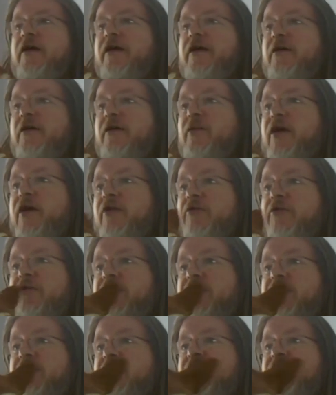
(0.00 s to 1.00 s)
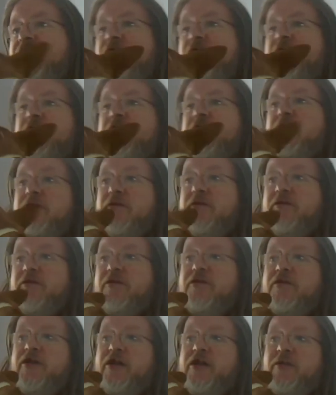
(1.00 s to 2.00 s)
about this
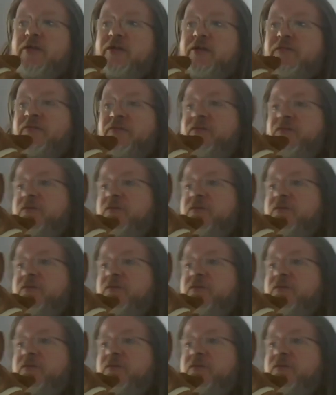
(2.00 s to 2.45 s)
little gentleman.